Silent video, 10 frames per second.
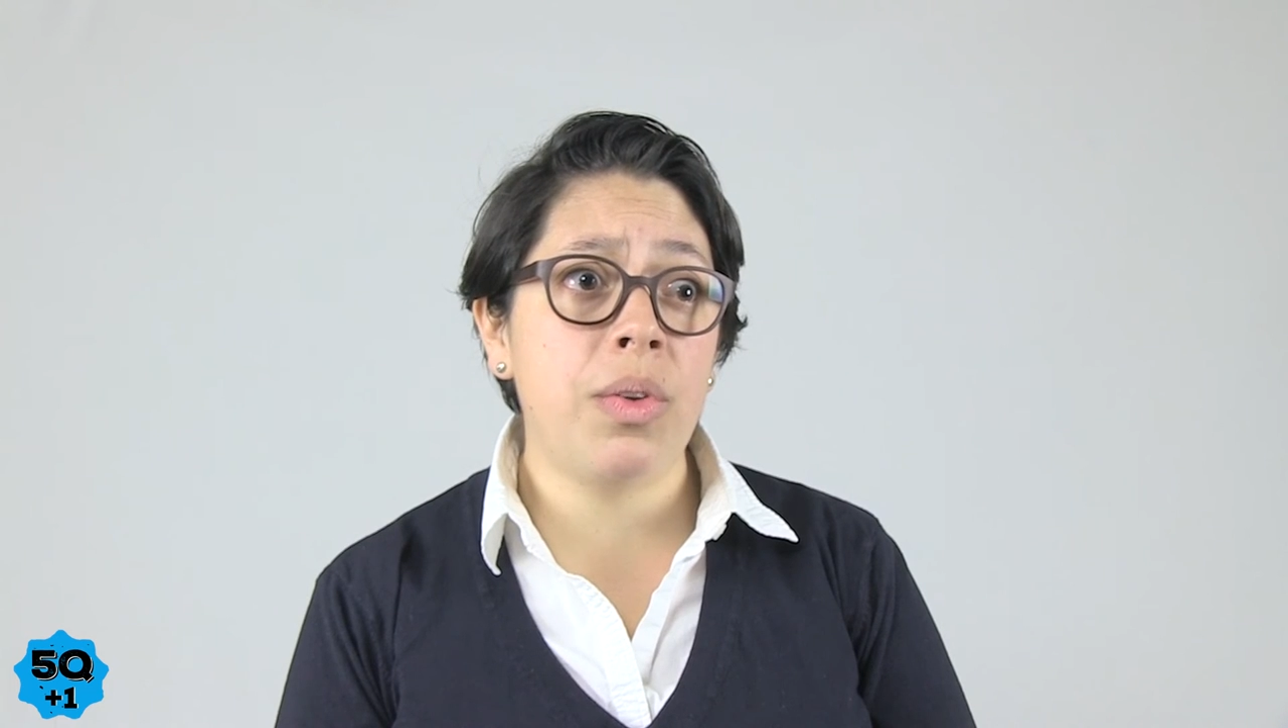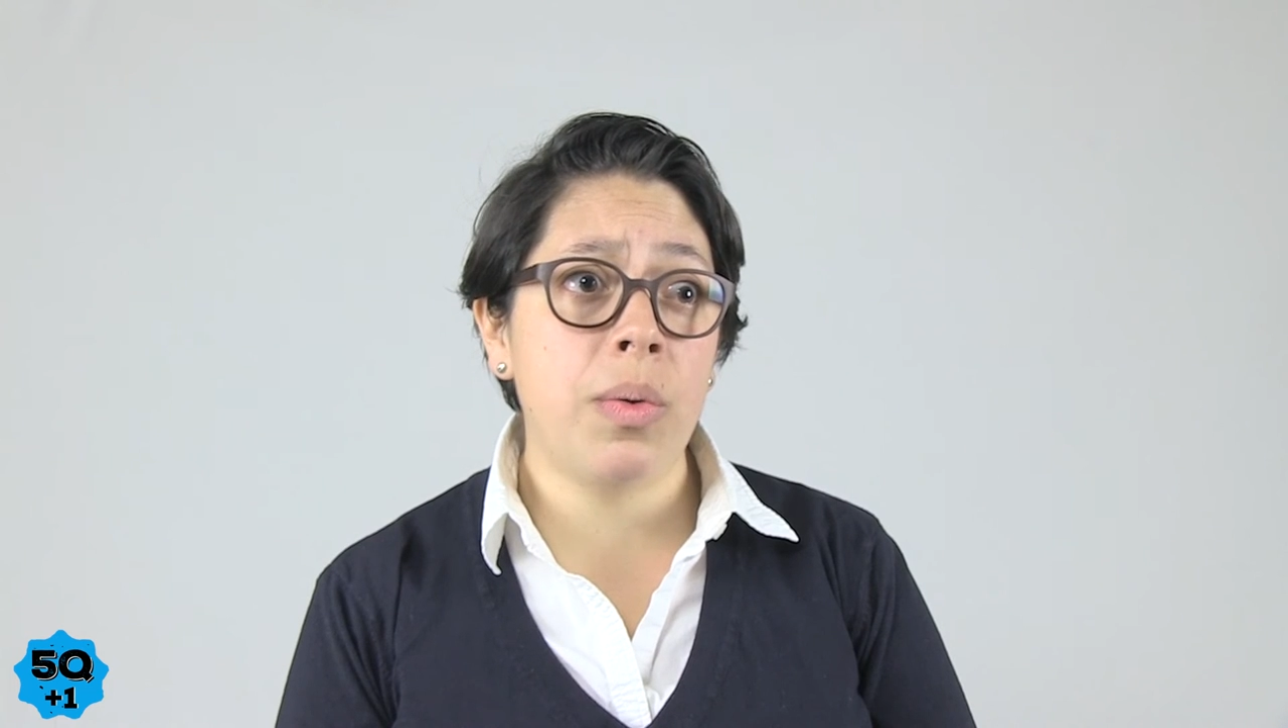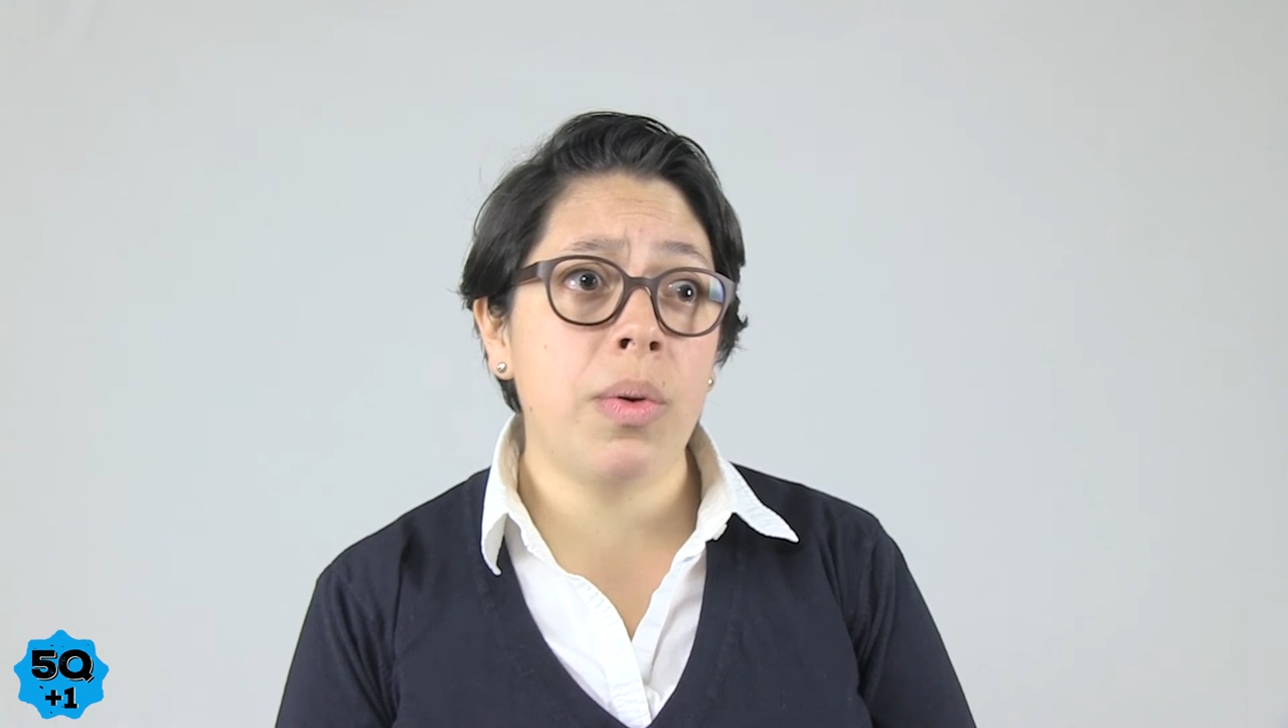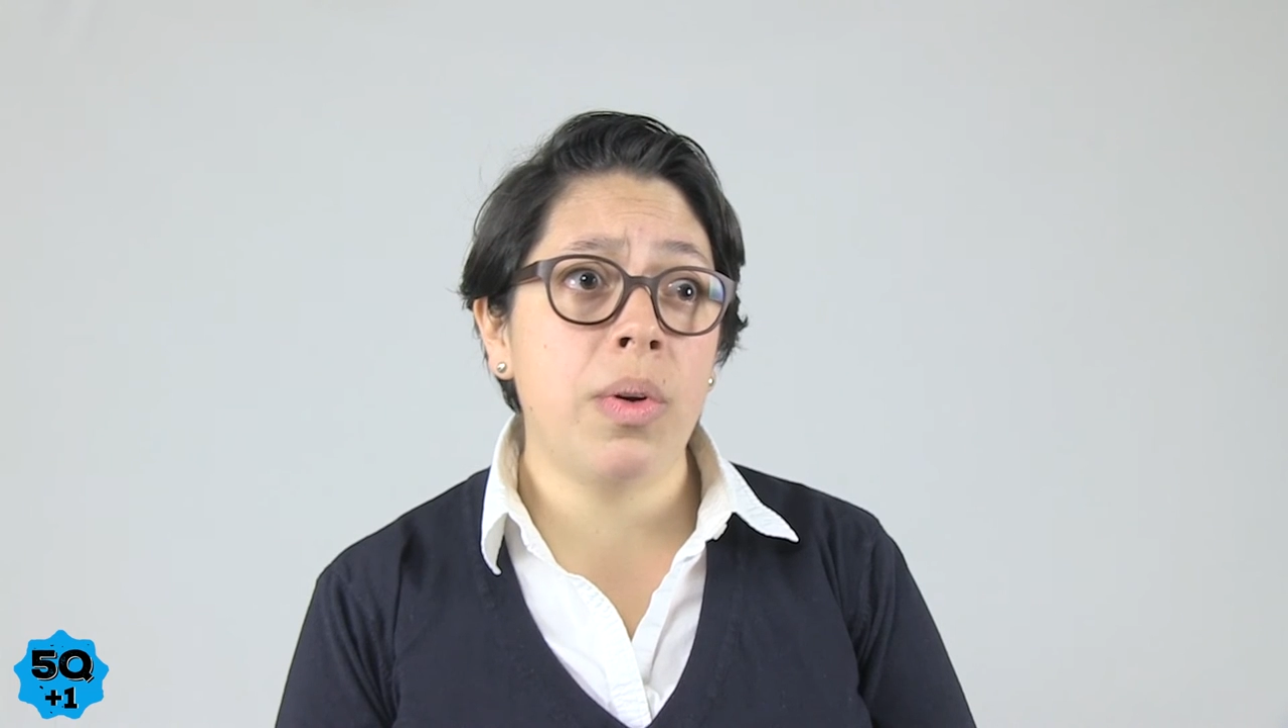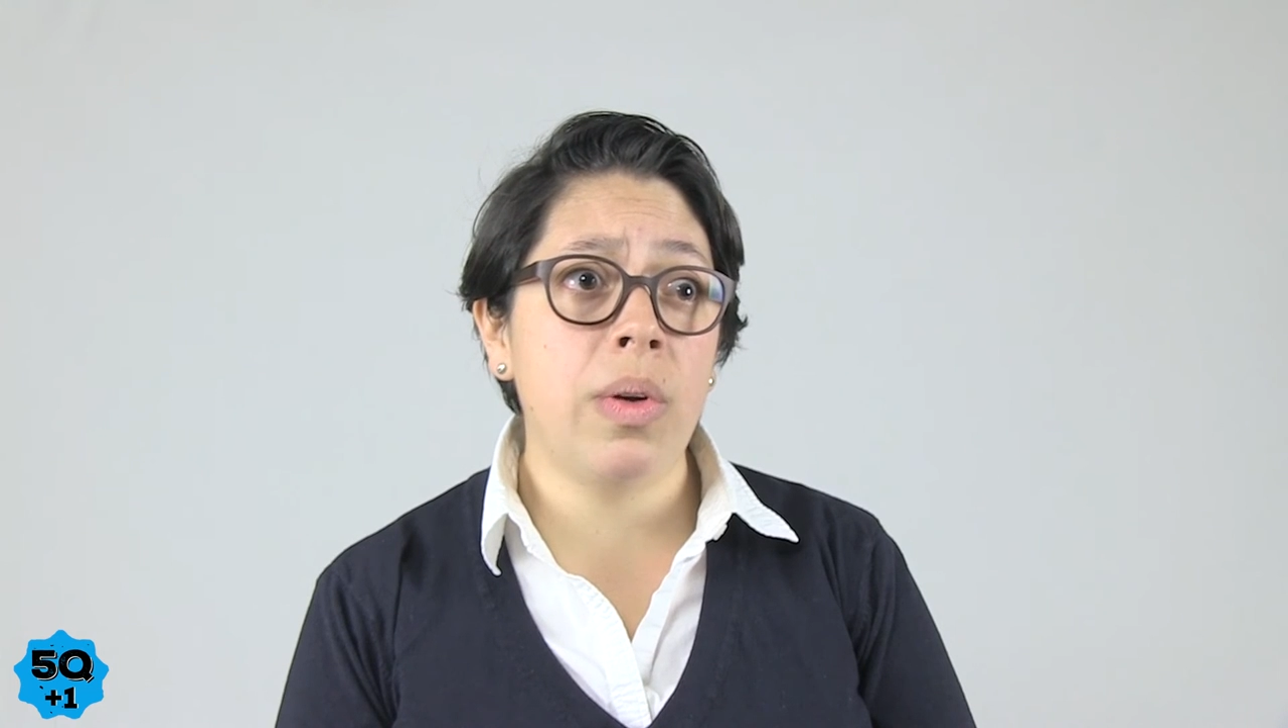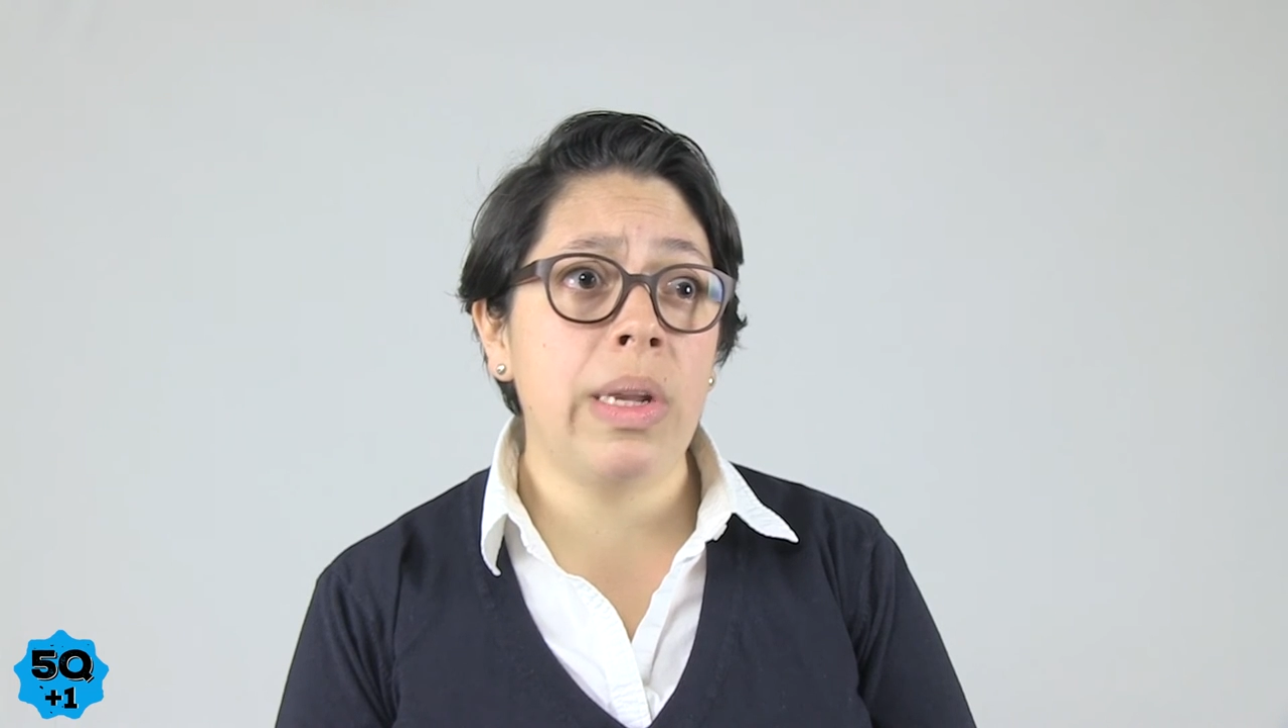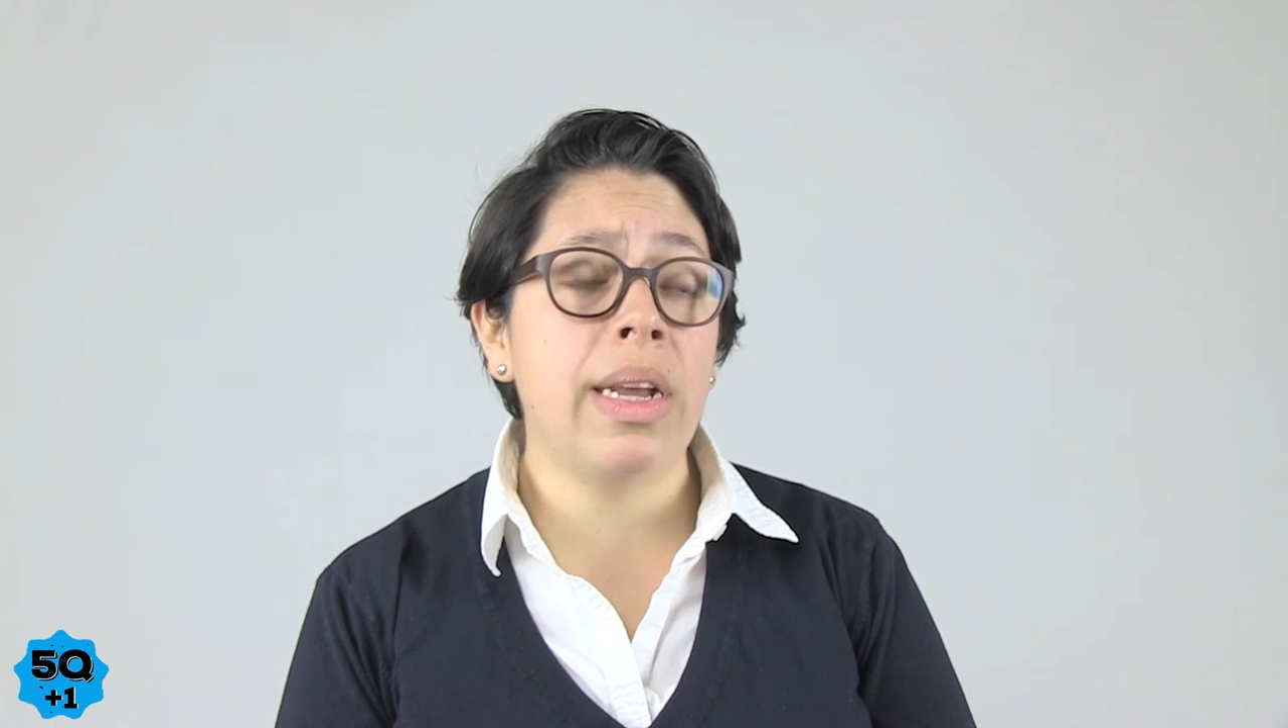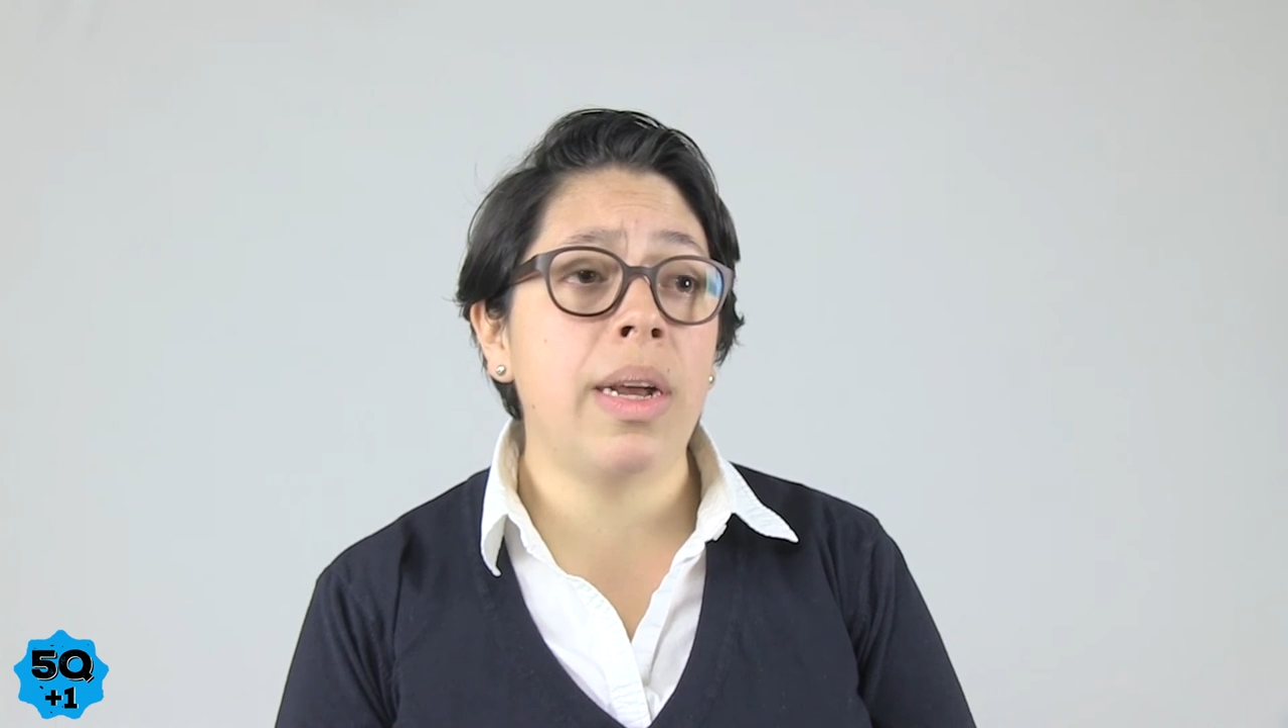school and